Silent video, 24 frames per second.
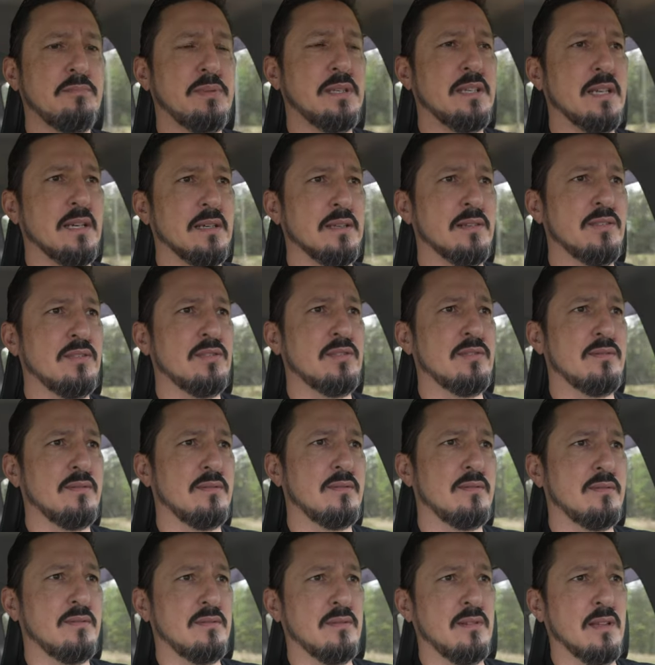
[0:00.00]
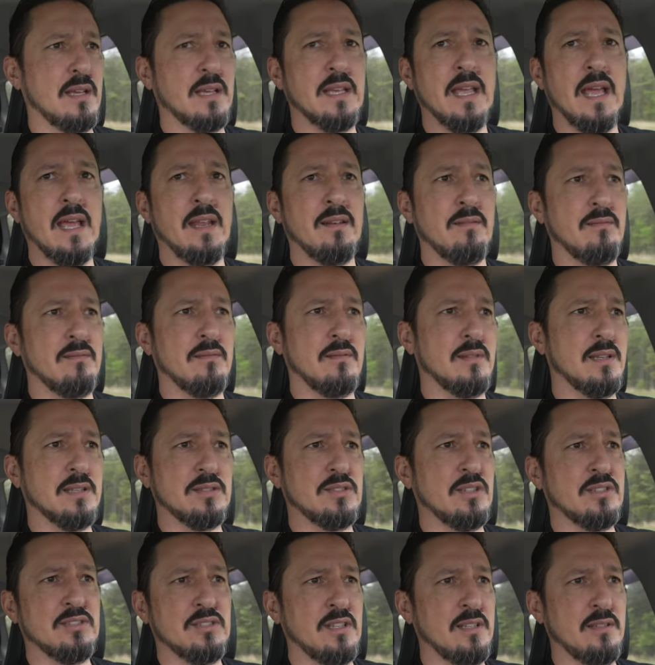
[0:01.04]
because, again,
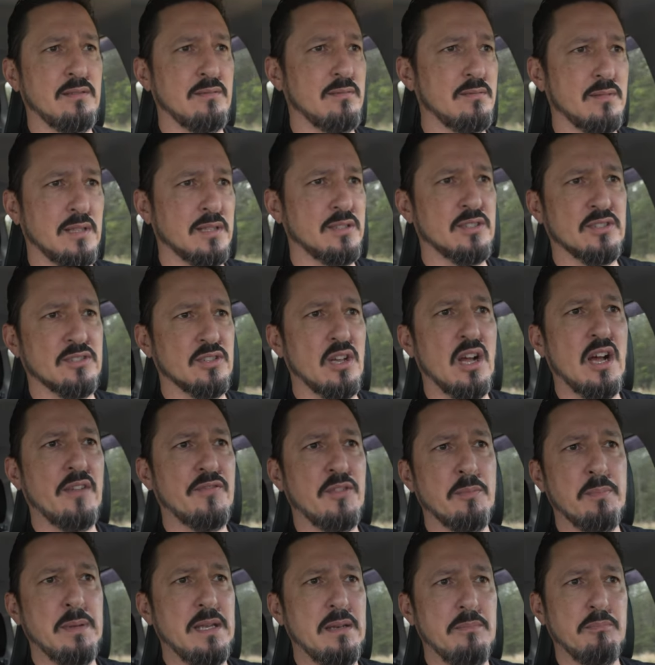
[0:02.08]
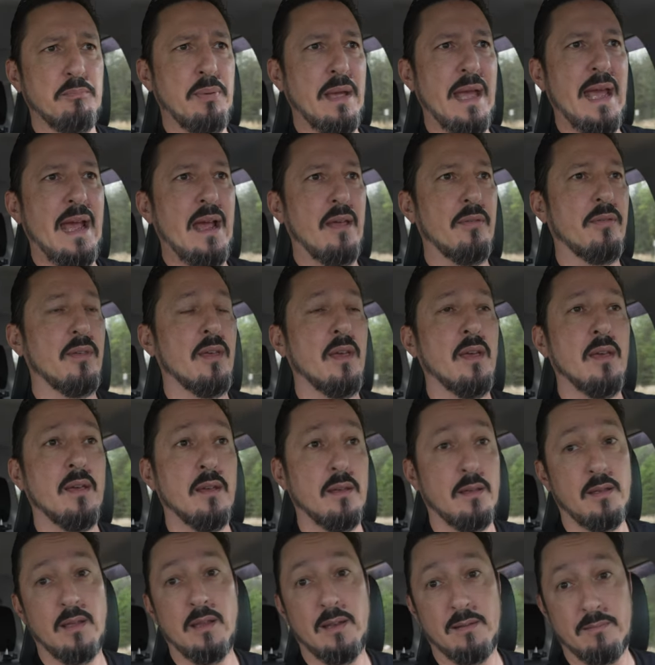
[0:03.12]
this isn't this is off the beaten path,
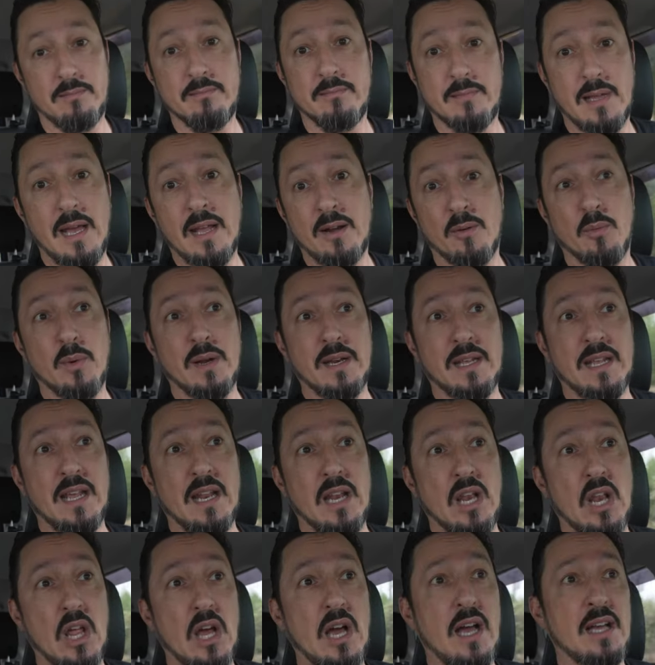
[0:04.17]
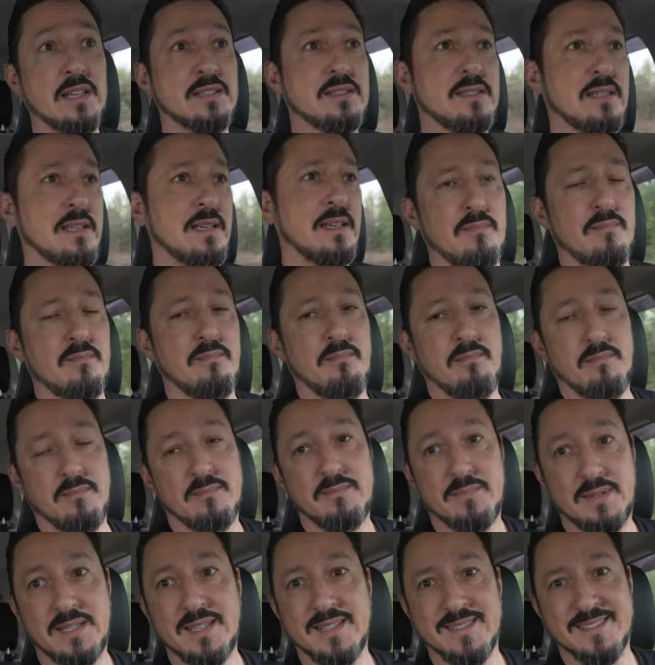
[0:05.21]
and I don't want to get lost
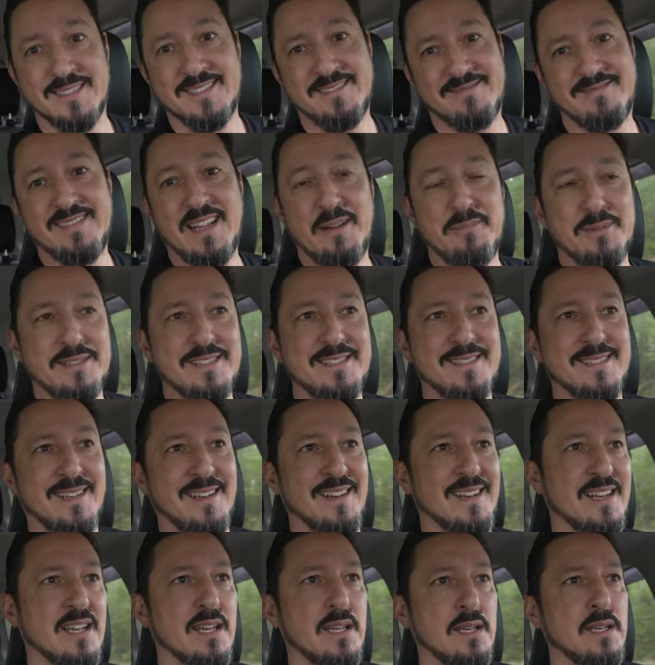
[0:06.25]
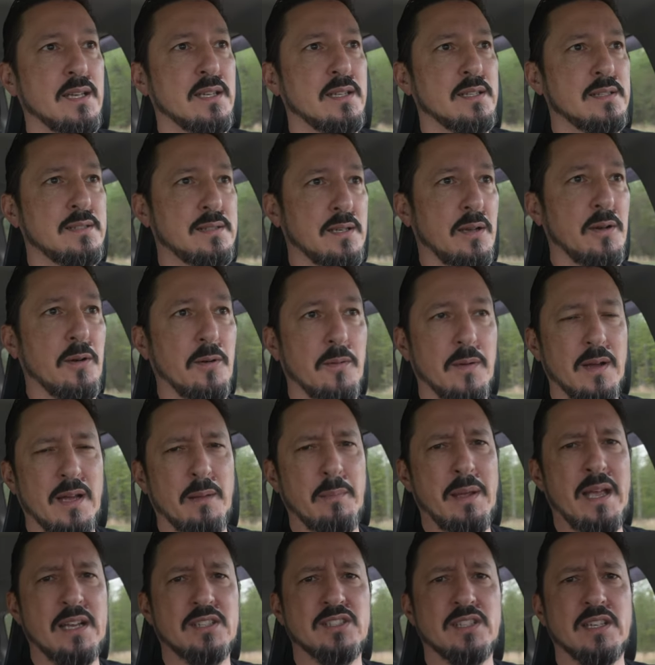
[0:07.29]
because that would suck. So
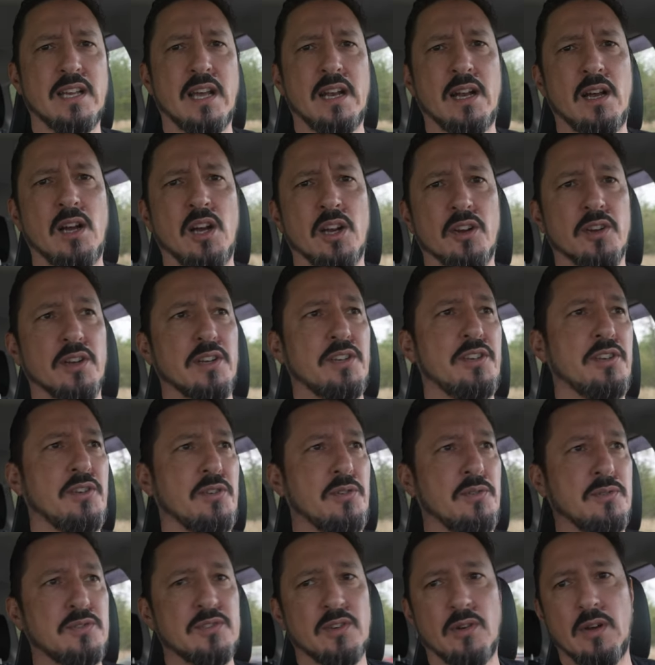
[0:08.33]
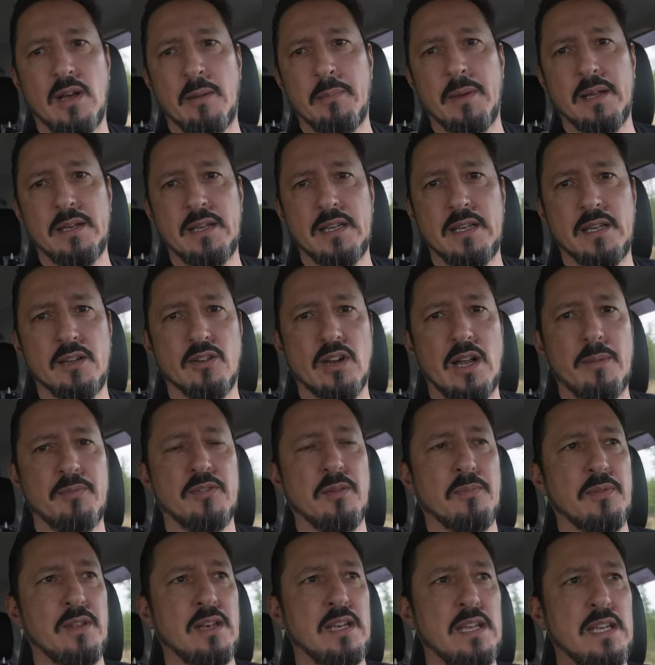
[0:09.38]
I'm actually kind of hungry too, so I might need to grab
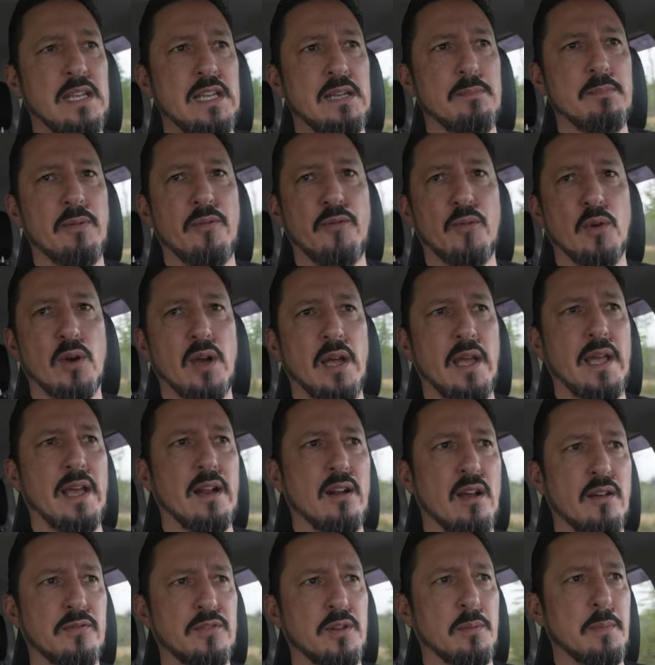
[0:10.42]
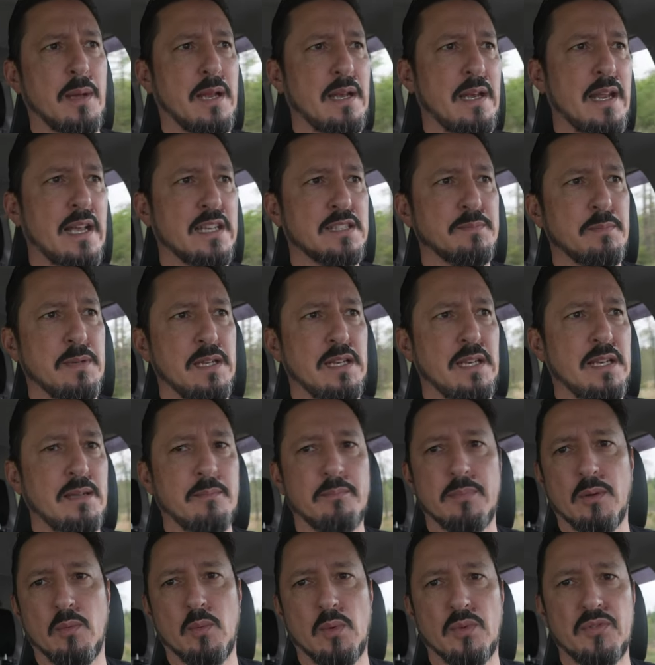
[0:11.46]
something to eat before I head off to my next
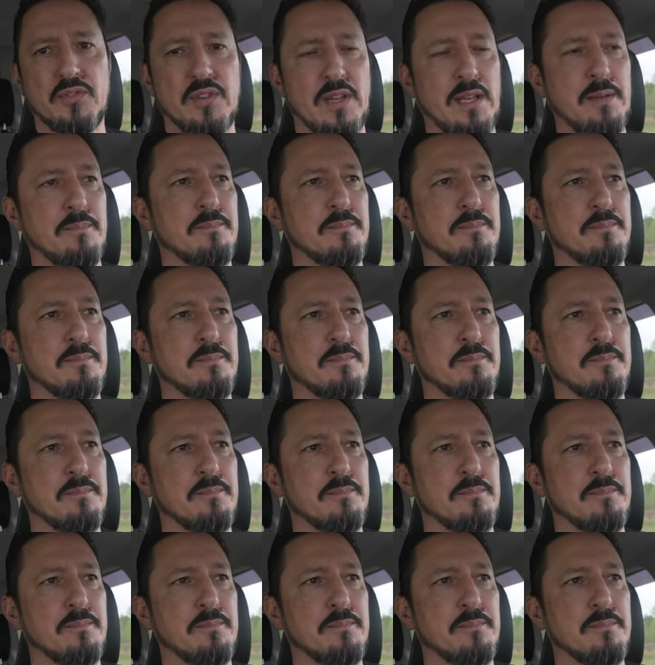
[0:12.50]
meeting, but we'll see.